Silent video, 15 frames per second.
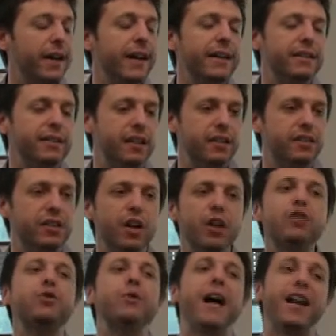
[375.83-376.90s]
It's in
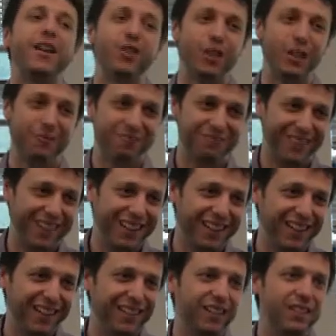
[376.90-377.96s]
our strategy.
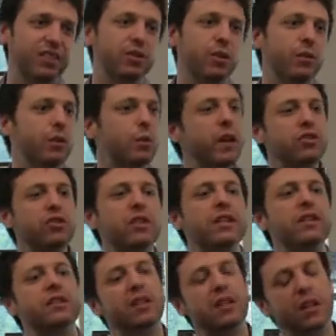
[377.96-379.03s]
So the question
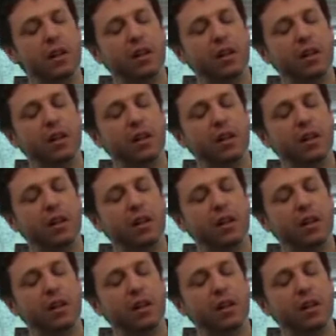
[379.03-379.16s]
is,